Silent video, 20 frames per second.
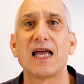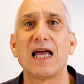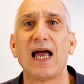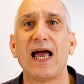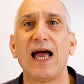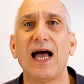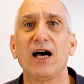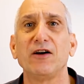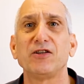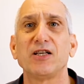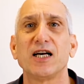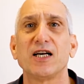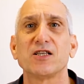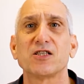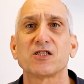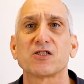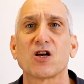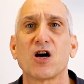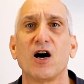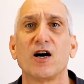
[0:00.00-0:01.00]
how
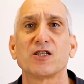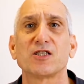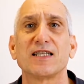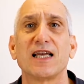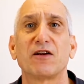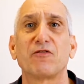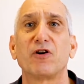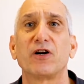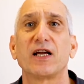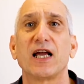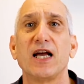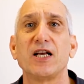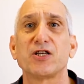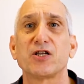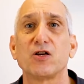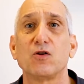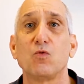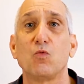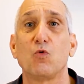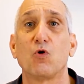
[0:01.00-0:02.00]
does cost
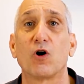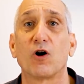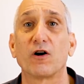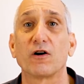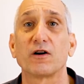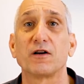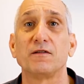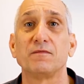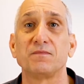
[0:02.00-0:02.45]
segregation work?